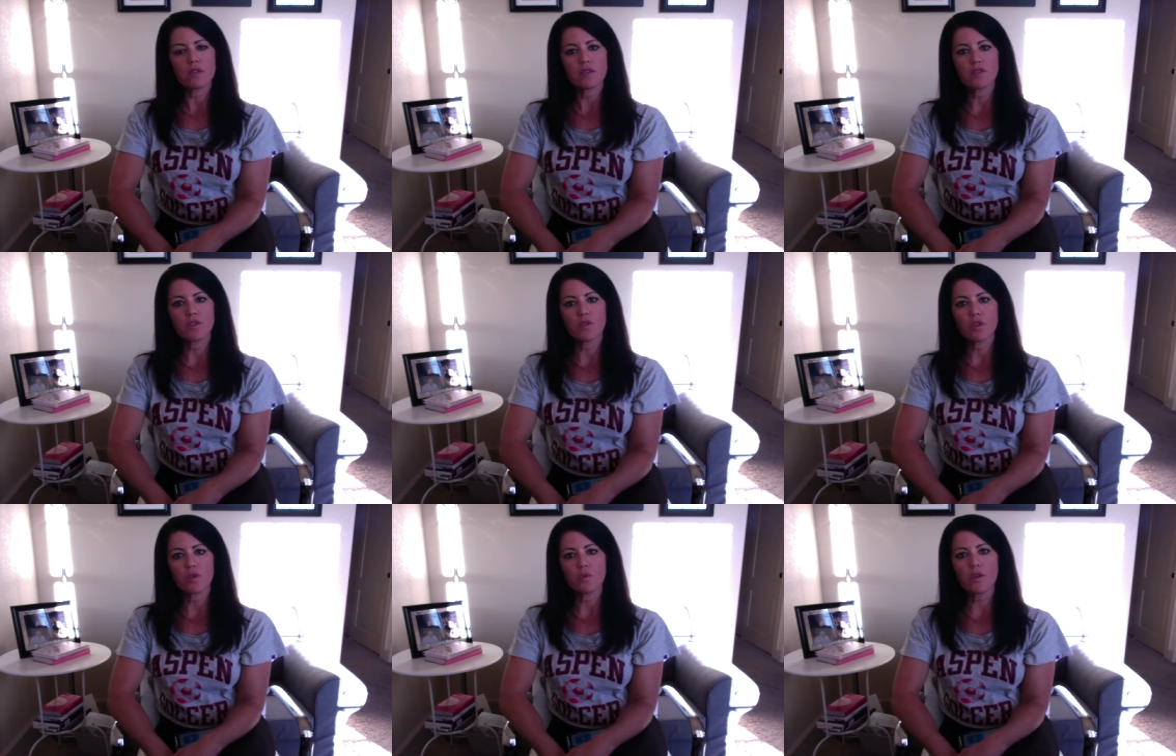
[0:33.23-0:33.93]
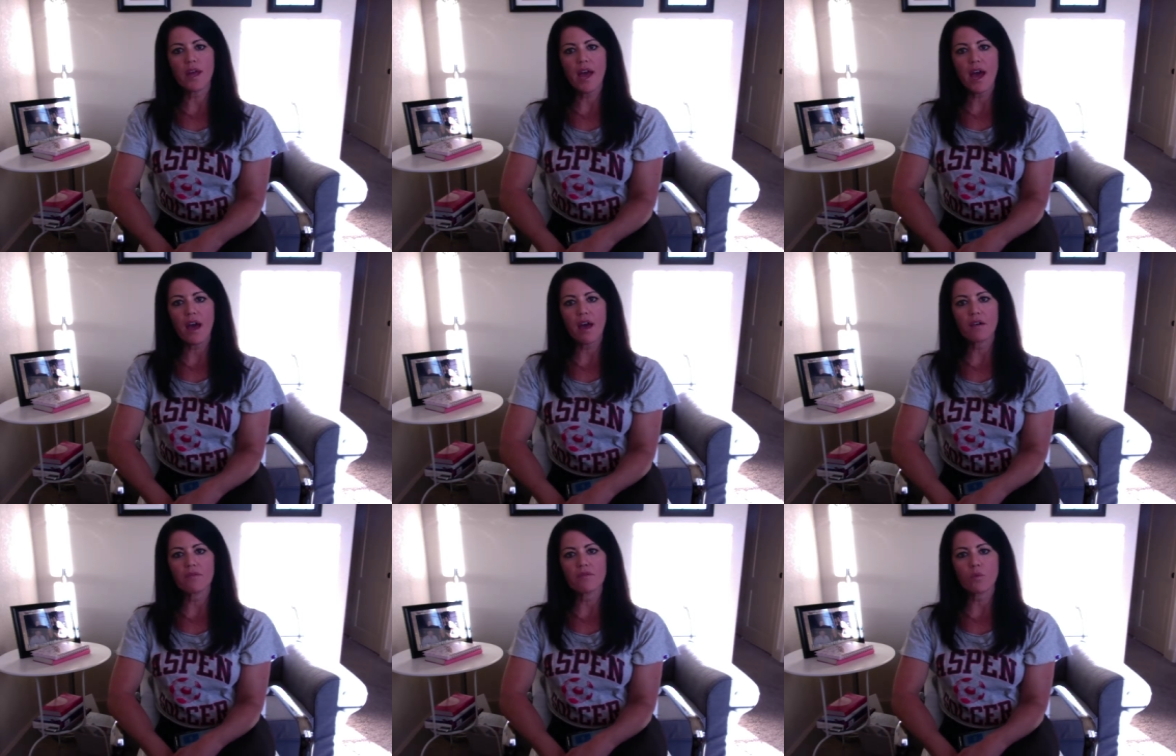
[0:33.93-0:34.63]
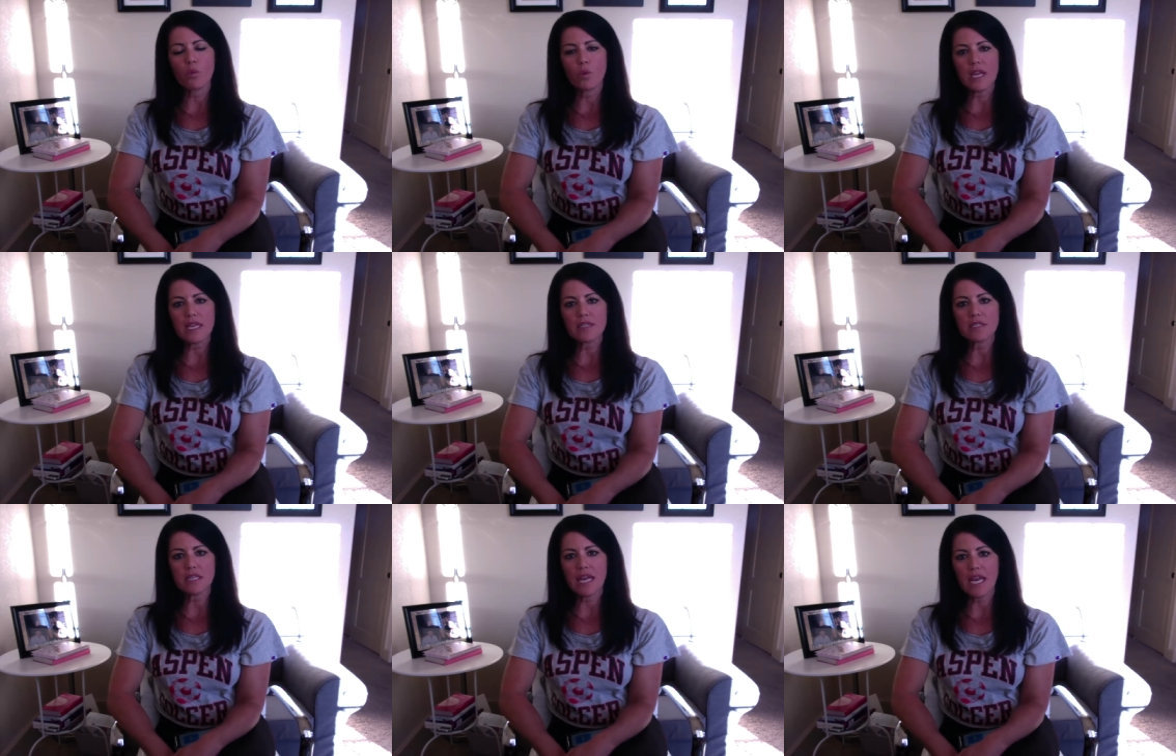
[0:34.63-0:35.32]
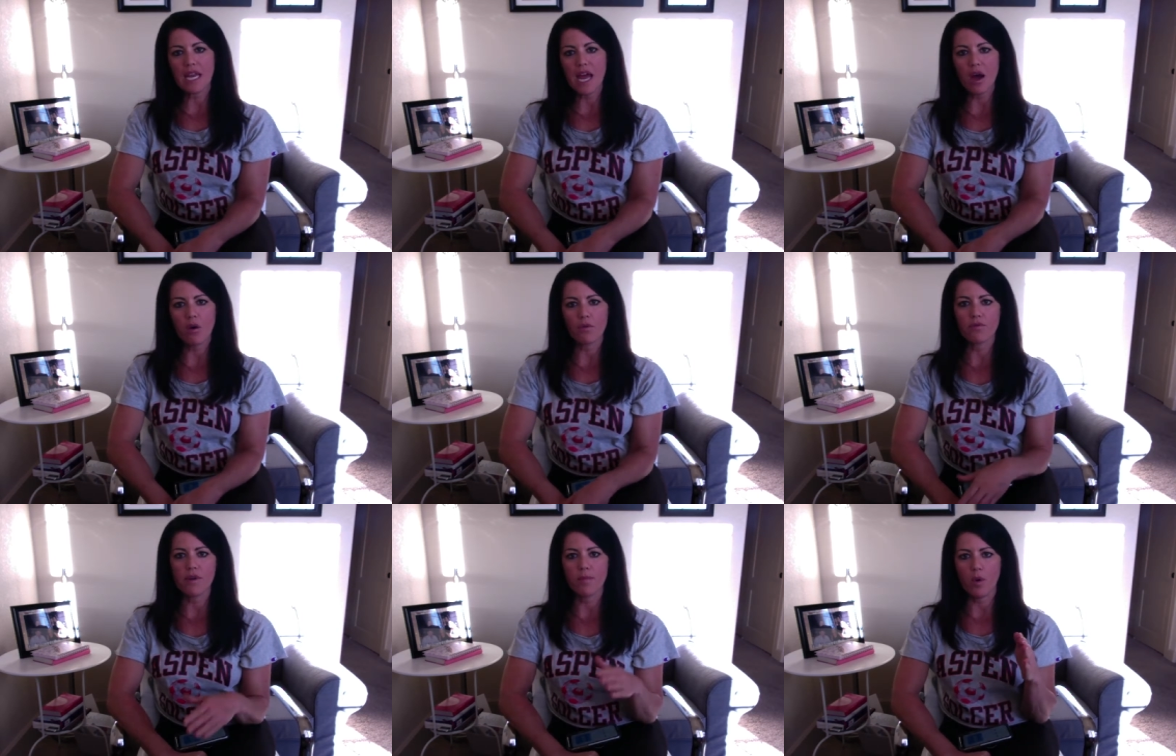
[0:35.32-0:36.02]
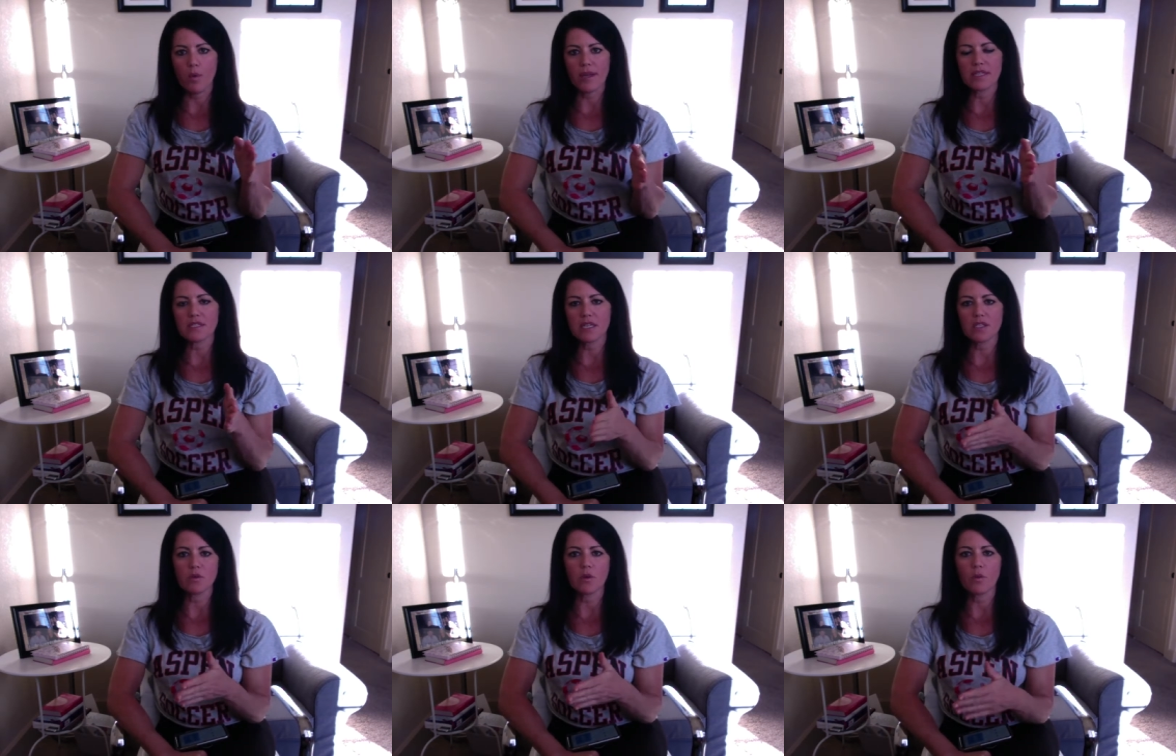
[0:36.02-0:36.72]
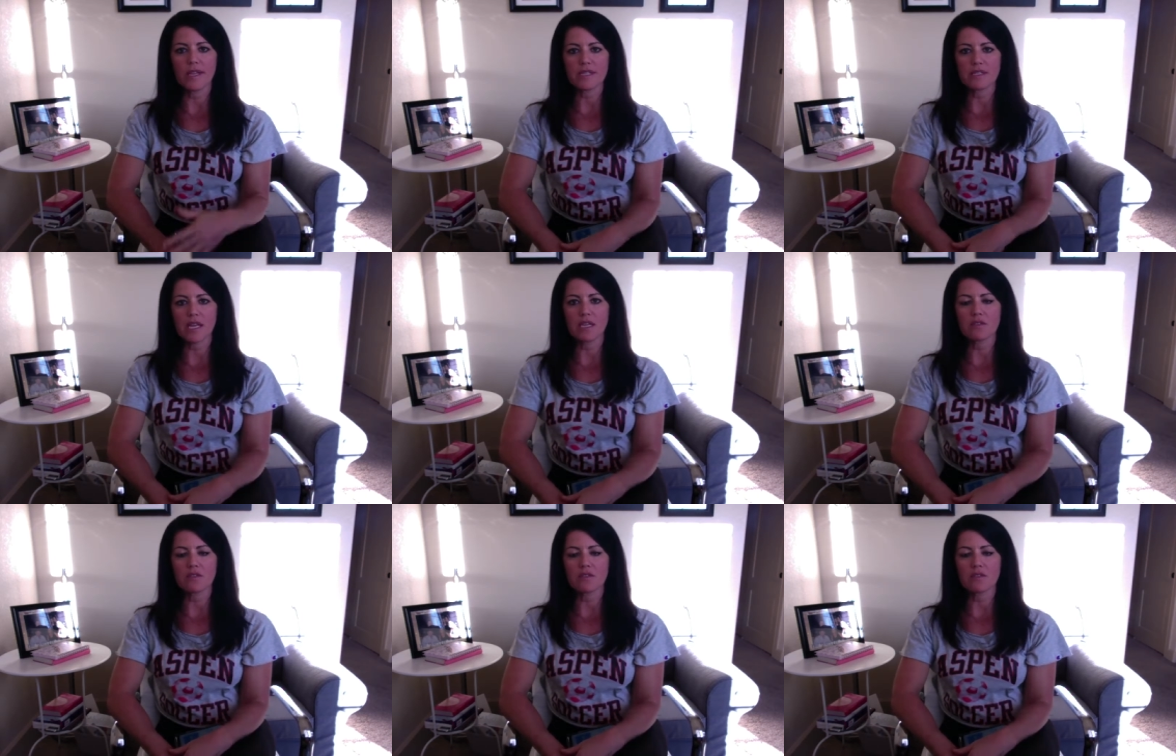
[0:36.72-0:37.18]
So you will have weeks laid out from a Wednesday to a Wednesday.